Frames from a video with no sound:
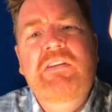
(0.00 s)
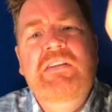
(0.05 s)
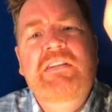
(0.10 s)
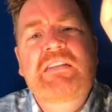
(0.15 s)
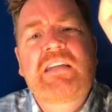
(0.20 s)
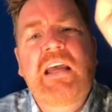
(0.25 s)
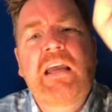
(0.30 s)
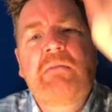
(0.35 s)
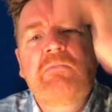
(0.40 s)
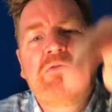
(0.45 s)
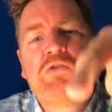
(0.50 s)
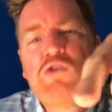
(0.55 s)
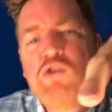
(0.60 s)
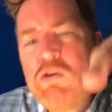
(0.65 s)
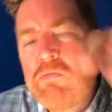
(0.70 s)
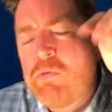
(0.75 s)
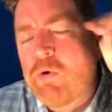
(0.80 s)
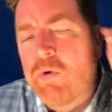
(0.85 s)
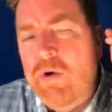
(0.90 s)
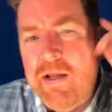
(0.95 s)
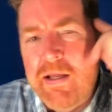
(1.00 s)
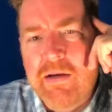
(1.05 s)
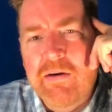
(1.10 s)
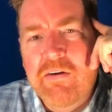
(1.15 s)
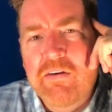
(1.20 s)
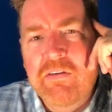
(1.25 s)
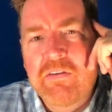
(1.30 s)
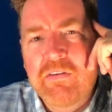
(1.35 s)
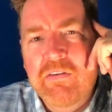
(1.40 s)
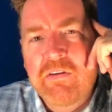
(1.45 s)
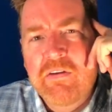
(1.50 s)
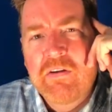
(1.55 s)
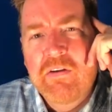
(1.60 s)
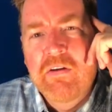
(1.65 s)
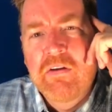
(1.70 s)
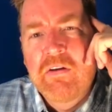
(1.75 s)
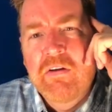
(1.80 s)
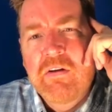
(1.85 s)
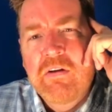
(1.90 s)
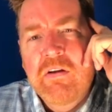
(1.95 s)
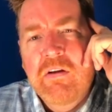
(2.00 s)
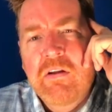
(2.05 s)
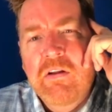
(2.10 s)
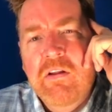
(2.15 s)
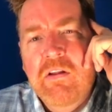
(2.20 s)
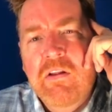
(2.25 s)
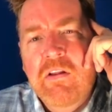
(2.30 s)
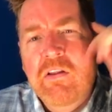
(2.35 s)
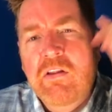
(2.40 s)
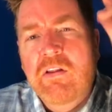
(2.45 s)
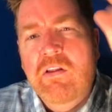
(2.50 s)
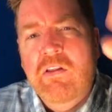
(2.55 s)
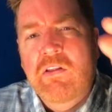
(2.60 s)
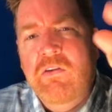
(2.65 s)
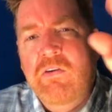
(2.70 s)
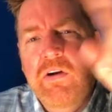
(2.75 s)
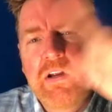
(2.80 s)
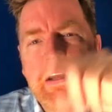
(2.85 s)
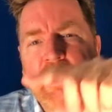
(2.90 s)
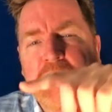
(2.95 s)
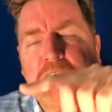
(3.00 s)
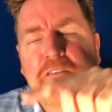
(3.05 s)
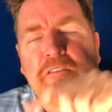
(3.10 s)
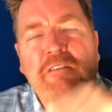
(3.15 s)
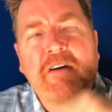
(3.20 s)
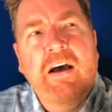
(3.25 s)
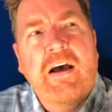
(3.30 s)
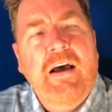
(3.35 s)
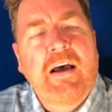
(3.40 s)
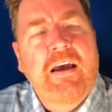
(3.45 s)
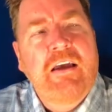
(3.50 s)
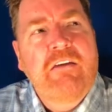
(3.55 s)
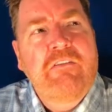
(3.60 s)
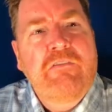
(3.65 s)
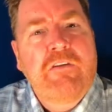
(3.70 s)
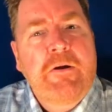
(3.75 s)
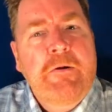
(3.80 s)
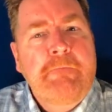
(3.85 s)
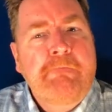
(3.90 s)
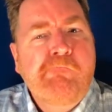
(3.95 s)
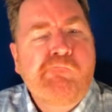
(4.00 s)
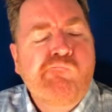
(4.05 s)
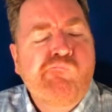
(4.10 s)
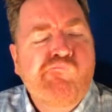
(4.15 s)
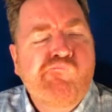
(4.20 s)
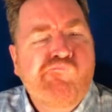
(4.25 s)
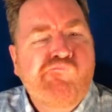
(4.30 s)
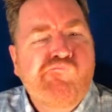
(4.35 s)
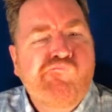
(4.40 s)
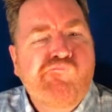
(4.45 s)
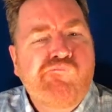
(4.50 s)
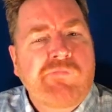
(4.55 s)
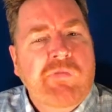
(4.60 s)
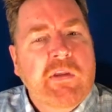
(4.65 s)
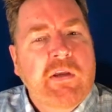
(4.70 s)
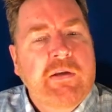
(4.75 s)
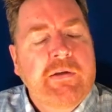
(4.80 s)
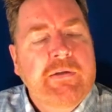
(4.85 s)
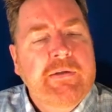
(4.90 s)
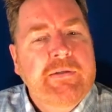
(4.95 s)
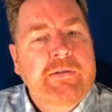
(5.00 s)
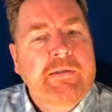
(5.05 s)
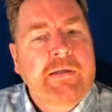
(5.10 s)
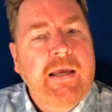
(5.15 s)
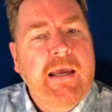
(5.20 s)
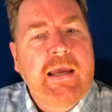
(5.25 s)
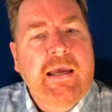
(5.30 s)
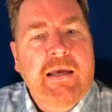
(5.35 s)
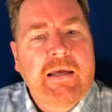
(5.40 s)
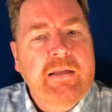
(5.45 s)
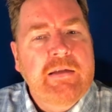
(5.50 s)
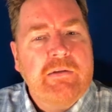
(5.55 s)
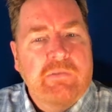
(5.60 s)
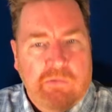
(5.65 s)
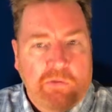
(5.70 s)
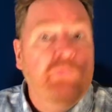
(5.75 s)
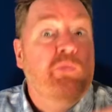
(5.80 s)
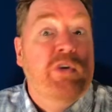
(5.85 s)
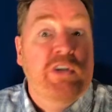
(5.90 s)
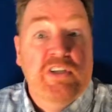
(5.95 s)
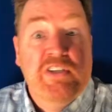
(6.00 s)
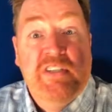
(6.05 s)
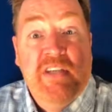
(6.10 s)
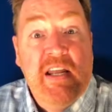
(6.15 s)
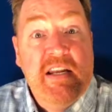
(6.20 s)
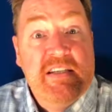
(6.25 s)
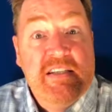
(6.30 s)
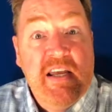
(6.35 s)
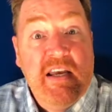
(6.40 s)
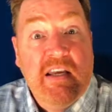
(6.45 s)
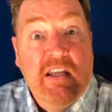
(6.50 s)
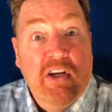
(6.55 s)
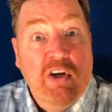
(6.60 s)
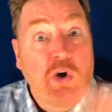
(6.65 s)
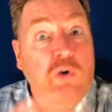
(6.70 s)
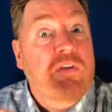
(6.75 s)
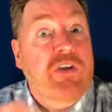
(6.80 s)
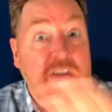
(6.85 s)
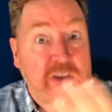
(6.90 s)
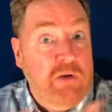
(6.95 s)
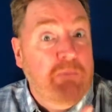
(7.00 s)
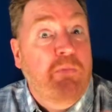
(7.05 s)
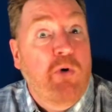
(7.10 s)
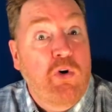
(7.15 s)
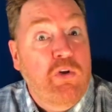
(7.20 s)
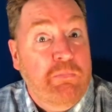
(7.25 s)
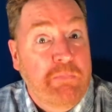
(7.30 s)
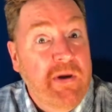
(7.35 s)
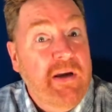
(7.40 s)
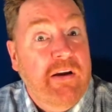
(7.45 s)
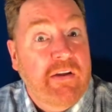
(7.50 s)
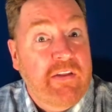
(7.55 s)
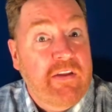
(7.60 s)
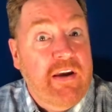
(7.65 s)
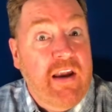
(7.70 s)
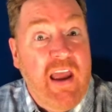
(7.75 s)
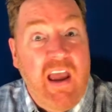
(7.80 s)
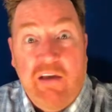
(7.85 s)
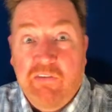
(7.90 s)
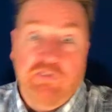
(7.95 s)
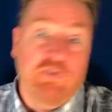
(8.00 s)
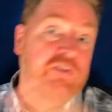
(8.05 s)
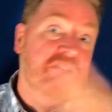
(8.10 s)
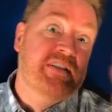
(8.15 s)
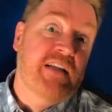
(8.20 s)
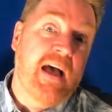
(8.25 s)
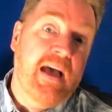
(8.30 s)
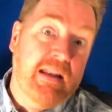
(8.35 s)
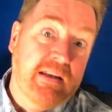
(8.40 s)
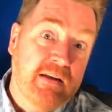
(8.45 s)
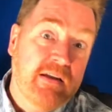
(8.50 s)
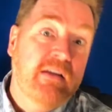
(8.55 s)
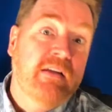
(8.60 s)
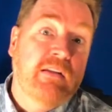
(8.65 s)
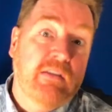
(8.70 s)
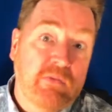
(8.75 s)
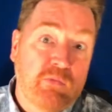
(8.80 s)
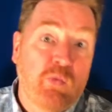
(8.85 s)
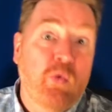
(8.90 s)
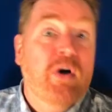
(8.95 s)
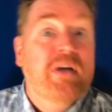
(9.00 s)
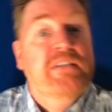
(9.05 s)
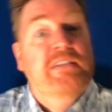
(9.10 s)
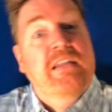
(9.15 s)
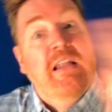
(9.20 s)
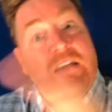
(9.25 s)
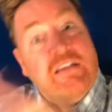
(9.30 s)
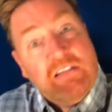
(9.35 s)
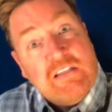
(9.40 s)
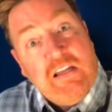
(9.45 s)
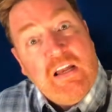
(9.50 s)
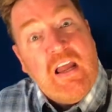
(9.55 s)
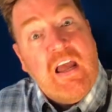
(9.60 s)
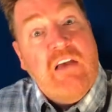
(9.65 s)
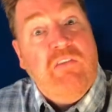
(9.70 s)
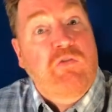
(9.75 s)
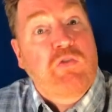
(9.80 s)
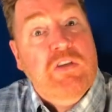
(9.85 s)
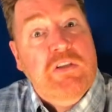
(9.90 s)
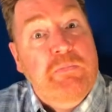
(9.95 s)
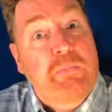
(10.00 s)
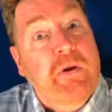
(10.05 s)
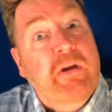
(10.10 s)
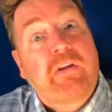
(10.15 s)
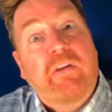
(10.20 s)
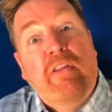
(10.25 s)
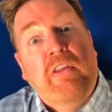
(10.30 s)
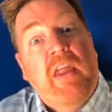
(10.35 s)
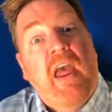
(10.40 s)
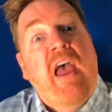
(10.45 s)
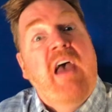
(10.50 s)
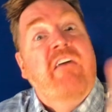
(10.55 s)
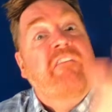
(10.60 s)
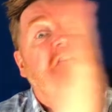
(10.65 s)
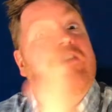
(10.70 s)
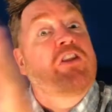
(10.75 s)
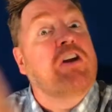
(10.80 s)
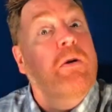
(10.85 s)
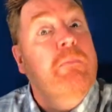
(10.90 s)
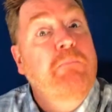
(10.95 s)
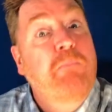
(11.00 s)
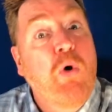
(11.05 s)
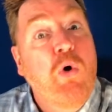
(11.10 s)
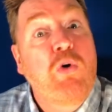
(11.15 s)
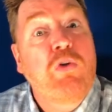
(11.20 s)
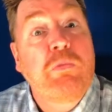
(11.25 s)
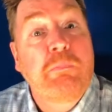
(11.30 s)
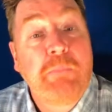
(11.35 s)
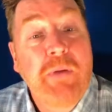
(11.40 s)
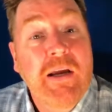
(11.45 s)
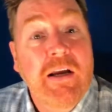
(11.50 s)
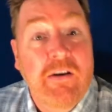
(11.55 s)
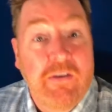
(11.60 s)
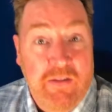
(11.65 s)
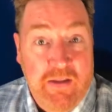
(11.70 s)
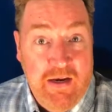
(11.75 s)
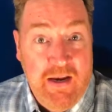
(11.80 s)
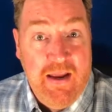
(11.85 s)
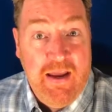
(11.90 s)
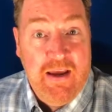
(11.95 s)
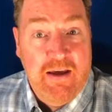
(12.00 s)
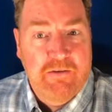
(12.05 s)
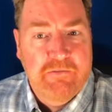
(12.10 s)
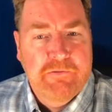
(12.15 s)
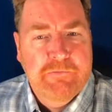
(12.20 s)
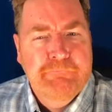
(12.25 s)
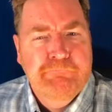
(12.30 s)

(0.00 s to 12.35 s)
the same numerators, 3 and 5. And we just said a second ago that they're both bigger than a half. So it's not one's less than a half, one's bigger than a half. They're both bigger than a half.